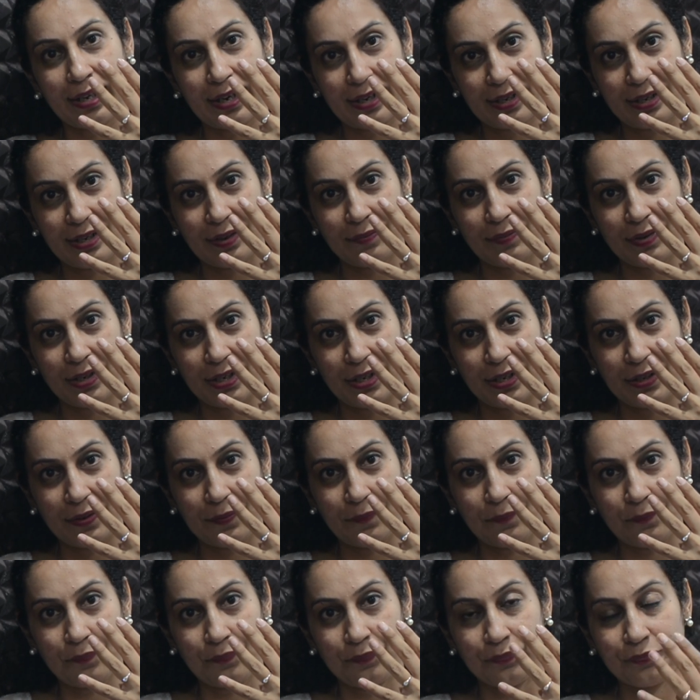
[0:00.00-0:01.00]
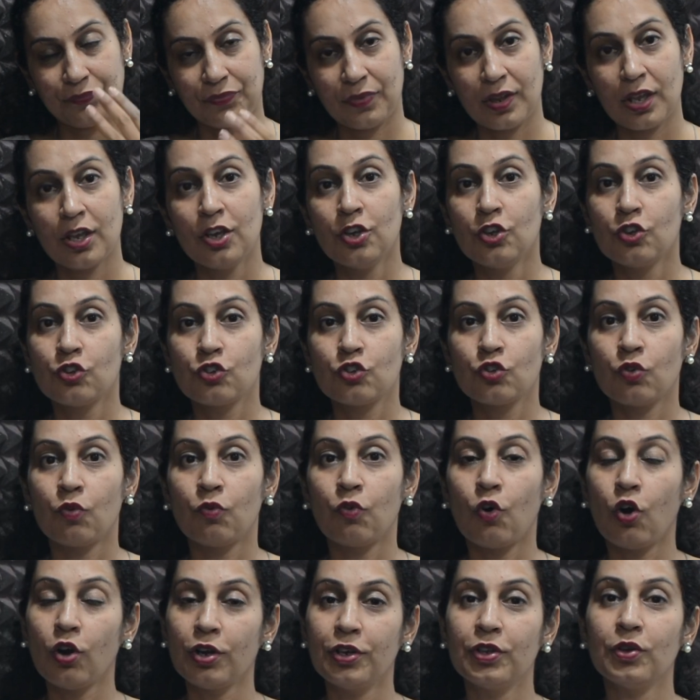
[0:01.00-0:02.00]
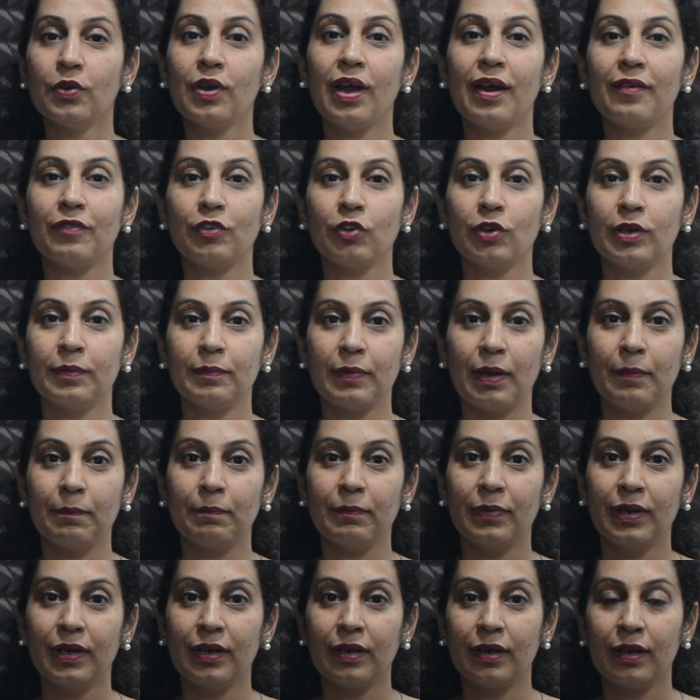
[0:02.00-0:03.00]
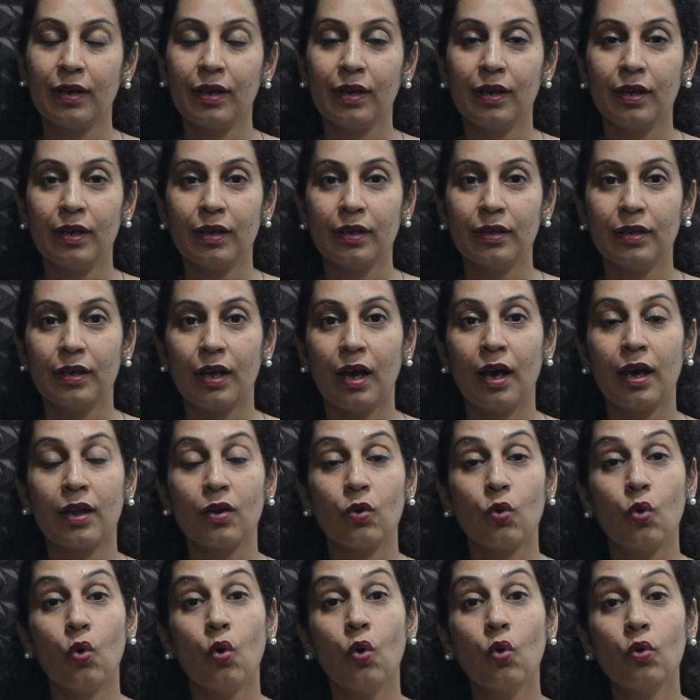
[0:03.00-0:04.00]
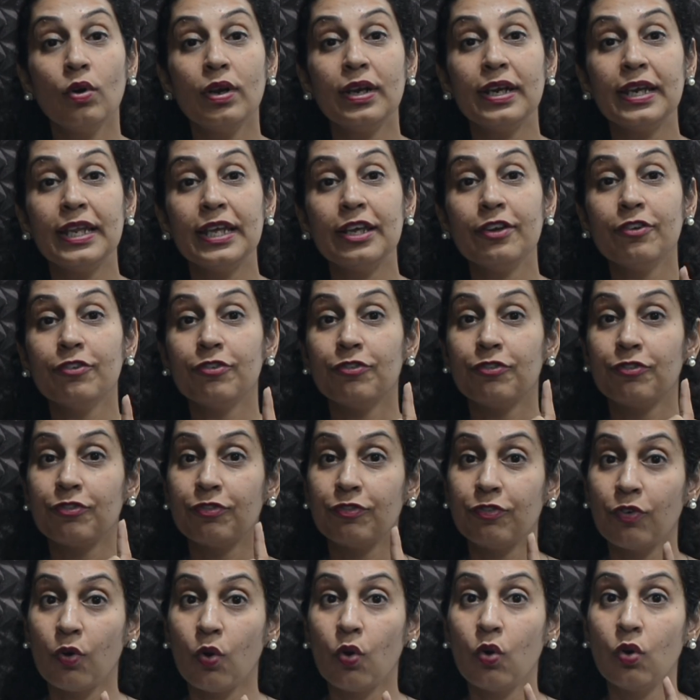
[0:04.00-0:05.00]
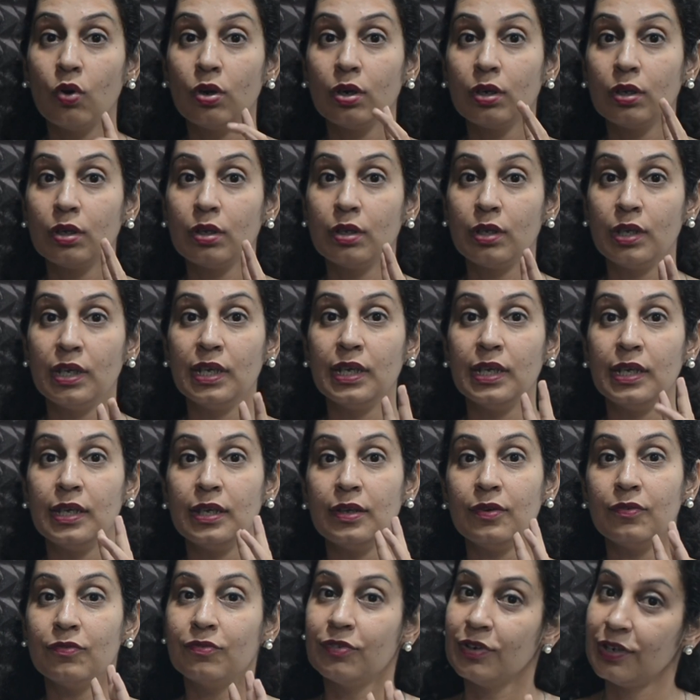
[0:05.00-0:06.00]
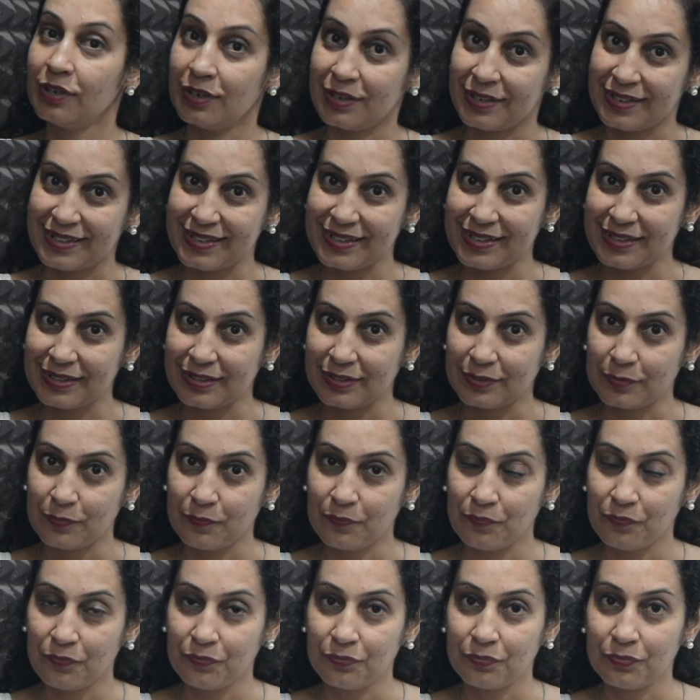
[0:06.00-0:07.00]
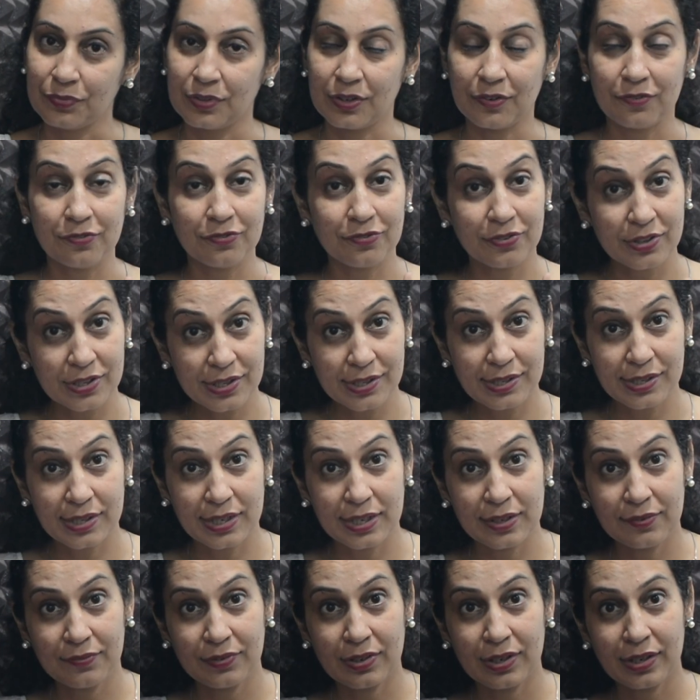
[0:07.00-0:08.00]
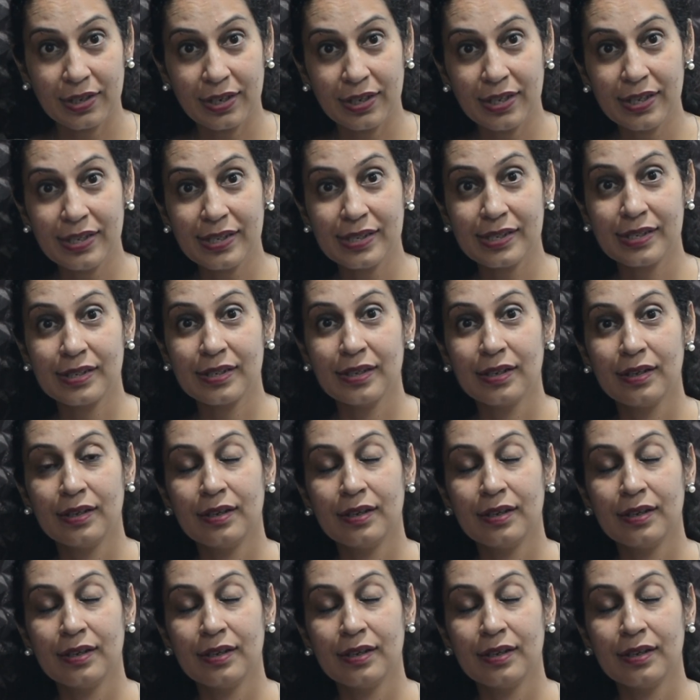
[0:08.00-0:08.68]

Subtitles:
activity. So what you have to remember are only 4 key words. The first keyword is